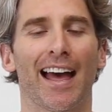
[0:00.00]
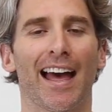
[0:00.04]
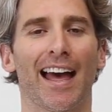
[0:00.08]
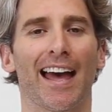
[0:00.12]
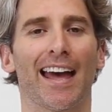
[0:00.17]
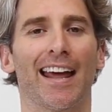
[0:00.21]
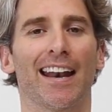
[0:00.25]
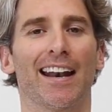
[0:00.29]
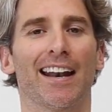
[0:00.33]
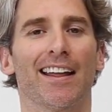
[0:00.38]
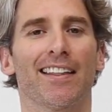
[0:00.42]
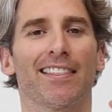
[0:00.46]

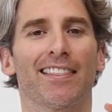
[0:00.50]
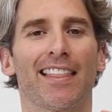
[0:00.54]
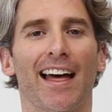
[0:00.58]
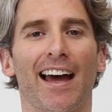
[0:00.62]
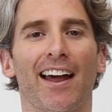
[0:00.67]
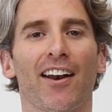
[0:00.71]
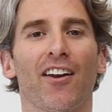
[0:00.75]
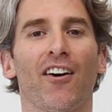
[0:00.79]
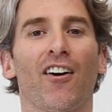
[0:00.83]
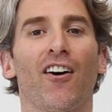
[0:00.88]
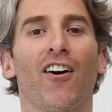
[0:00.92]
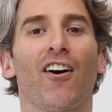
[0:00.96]
And
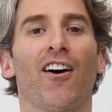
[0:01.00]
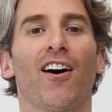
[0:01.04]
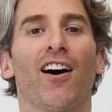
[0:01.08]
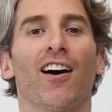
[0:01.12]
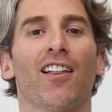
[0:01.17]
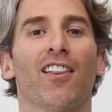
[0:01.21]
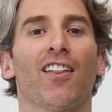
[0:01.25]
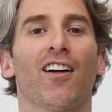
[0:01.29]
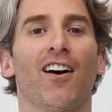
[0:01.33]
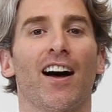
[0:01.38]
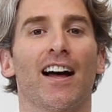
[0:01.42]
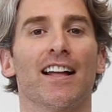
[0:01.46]
that
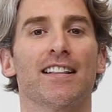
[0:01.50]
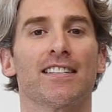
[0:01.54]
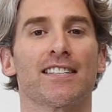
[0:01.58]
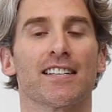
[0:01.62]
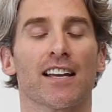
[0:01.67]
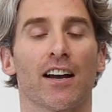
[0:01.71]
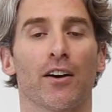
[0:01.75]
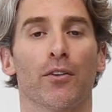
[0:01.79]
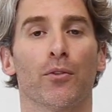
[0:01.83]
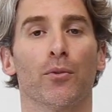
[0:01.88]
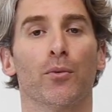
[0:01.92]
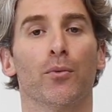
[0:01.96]

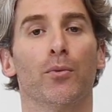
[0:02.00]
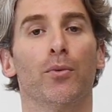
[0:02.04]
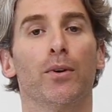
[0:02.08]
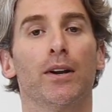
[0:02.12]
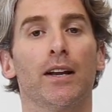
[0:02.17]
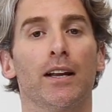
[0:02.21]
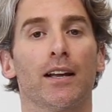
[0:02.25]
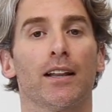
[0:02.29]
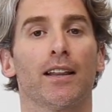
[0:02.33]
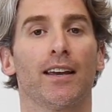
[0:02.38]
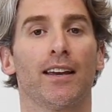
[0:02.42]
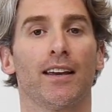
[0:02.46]
highlights a
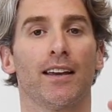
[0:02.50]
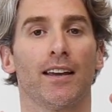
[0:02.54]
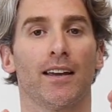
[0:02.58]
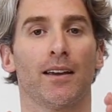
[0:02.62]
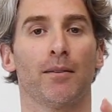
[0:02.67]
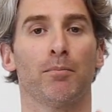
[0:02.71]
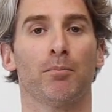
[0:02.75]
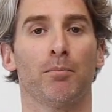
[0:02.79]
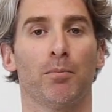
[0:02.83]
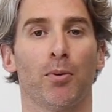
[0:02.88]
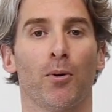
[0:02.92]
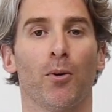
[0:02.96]
really
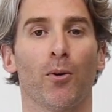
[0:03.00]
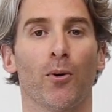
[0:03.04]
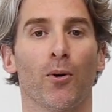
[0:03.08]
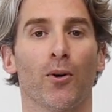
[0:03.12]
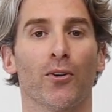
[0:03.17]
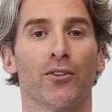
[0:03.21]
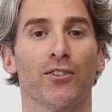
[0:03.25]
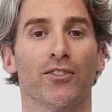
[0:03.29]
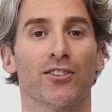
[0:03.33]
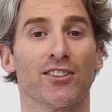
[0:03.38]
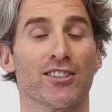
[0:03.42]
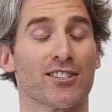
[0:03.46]

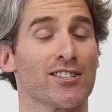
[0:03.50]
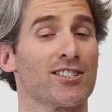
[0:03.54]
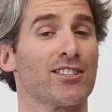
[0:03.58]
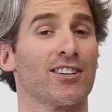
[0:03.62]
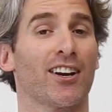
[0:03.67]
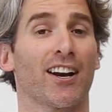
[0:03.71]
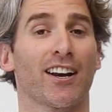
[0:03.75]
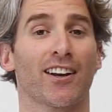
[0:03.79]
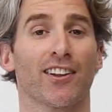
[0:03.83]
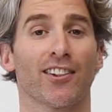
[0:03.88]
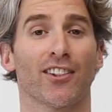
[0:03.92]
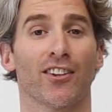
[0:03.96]
important
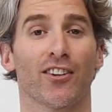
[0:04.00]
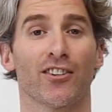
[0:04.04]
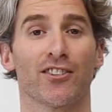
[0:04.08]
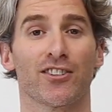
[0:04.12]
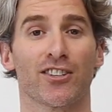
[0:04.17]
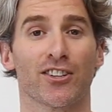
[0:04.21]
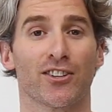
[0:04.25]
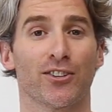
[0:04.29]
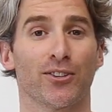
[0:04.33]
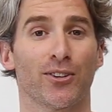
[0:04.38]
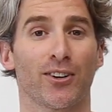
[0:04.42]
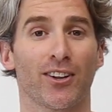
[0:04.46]

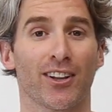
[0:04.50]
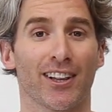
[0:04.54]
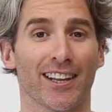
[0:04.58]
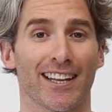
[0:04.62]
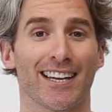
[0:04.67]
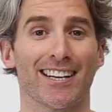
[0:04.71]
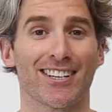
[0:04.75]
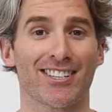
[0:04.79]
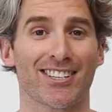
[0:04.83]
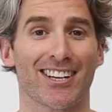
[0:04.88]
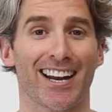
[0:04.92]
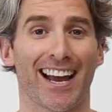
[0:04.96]
psychological
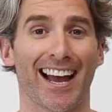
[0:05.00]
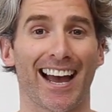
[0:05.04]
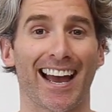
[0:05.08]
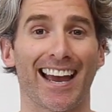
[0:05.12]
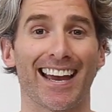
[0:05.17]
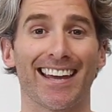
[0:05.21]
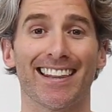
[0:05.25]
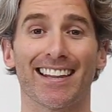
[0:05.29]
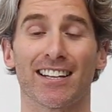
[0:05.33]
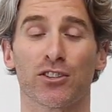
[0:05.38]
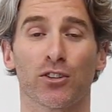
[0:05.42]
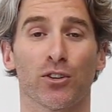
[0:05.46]

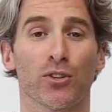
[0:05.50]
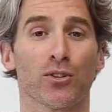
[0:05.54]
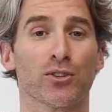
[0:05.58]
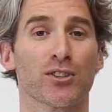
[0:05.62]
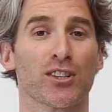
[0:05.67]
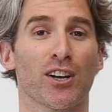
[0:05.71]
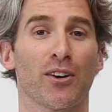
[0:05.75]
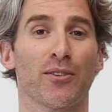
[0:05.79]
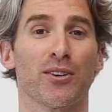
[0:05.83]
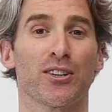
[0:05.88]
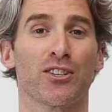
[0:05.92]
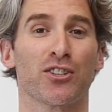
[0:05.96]
cliche that's
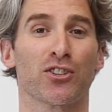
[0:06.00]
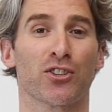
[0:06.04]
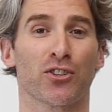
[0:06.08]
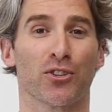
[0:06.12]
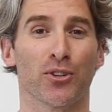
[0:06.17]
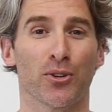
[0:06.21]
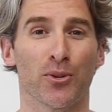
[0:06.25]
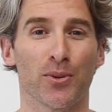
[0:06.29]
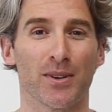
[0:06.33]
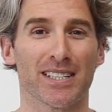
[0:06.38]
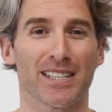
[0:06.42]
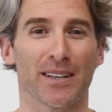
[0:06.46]
also a
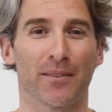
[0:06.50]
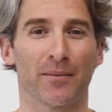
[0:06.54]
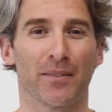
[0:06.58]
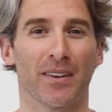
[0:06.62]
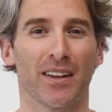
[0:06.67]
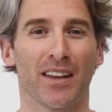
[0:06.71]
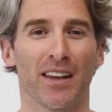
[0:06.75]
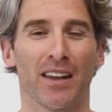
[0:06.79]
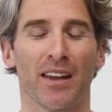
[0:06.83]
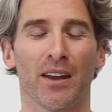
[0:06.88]
truism.